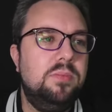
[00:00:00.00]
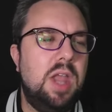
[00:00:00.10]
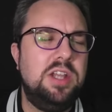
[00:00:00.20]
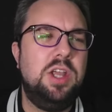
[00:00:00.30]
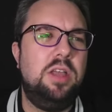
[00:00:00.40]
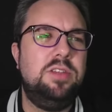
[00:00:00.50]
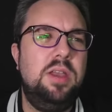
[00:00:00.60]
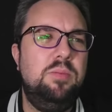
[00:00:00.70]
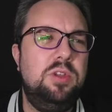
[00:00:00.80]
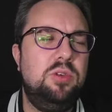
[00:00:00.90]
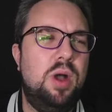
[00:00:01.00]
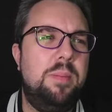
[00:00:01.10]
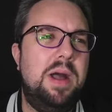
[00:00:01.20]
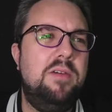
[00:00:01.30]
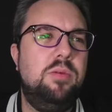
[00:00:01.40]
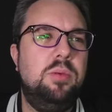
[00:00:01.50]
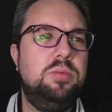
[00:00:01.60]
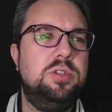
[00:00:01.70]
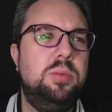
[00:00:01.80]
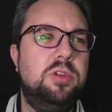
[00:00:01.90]
Actually, I say we saw how powerful
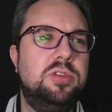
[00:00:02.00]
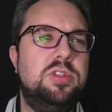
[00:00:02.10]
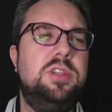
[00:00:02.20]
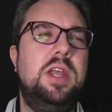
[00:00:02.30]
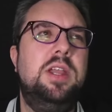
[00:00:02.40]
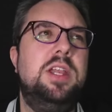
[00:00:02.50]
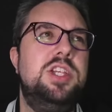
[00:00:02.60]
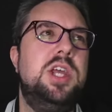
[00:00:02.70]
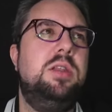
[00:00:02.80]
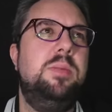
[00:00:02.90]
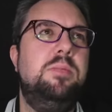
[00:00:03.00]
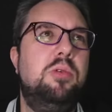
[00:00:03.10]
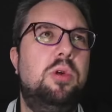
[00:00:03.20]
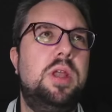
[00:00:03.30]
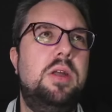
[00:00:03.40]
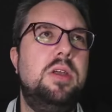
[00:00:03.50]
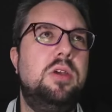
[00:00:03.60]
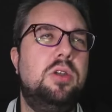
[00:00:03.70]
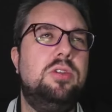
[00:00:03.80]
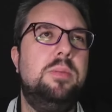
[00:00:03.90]
she was. Technically, she had to be brought down in
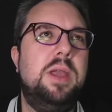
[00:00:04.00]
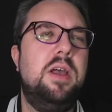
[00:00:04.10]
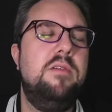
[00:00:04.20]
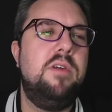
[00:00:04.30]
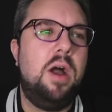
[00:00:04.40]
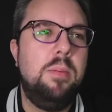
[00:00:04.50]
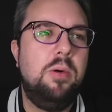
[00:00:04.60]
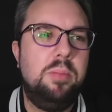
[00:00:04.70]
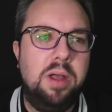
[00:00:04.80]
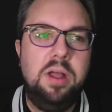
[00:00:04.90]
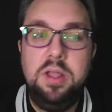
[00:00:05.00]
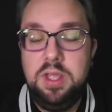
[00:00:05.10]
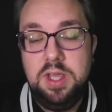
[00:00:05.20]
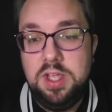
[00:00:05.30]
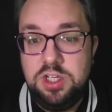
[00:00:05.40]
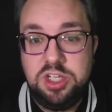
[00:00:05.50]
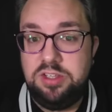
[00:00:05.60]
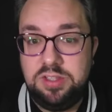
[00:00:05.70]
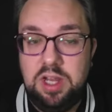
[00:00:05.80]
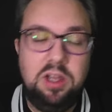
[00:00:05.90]
cost to make her viable, but
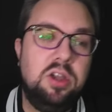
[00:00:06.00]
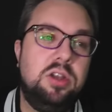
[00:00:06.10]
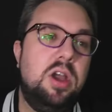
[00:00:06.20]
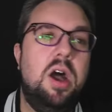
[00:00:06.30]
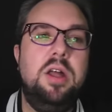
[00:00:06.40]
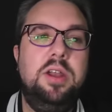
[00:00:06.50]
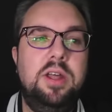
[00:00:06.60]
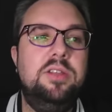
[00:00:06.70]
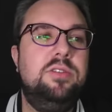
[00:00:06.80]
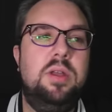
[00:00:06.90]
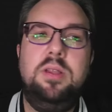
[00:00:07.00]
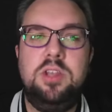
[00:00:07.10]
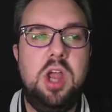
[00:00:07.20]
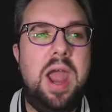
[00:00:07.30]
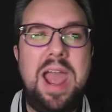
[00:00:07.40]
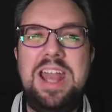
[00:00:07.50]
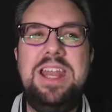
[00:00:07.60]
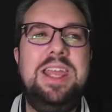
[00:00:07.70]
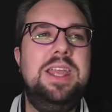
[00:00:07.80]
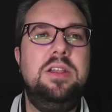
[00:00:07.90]
she's still a good card, and it's, you know,
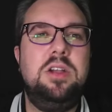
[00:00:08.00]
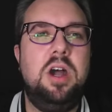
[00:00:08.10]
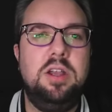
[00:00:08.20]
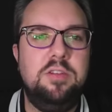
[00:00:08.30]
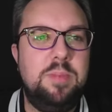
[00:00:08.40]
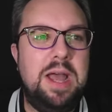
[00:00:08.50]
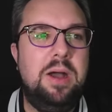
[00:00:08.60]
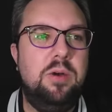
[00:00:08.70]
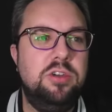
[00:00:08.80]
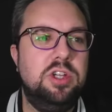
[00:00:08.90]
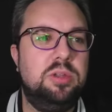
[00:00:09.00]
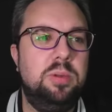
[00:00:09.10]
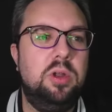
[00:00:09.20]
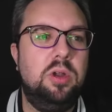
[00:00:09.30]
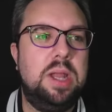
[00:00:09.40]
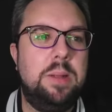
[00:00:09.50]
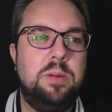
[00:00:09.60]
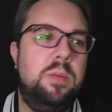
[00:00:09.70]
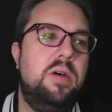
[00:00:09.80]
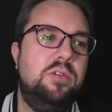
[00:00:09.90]
any kind of power adjustment on
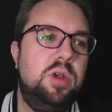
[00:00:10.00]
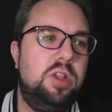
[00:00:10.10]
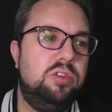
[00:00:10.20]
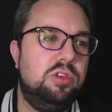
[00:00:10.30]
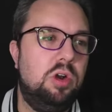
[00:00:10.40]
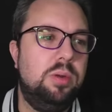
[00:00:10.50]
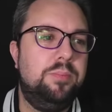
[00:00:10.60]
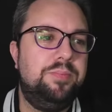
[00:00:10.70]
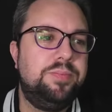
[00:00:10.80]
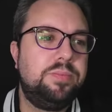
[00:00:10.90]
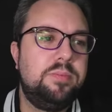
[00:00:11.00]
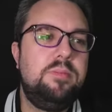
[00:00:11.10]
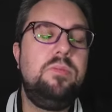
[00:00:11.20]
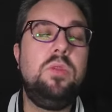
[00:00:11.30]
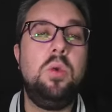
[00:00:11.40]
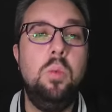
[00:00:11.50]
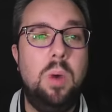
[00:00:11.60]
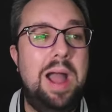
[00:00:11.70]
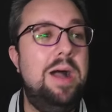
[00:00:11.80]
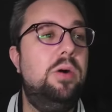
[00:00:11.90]
Captain Marvel is strong.
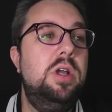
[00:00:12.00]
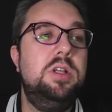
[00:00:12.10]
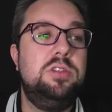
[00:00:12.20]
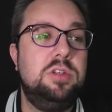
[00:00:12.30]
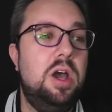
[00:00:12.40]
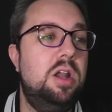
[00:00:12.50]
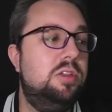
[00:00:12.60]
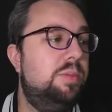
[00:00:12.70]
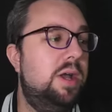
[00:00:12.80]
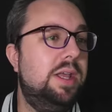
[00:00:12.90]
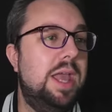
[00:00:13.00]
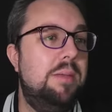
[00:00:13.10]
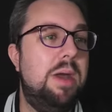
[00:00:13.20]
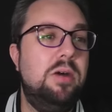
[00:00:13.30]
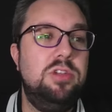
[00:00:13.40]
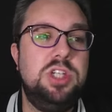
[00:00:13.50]
Wow, Scarlet Spider came out.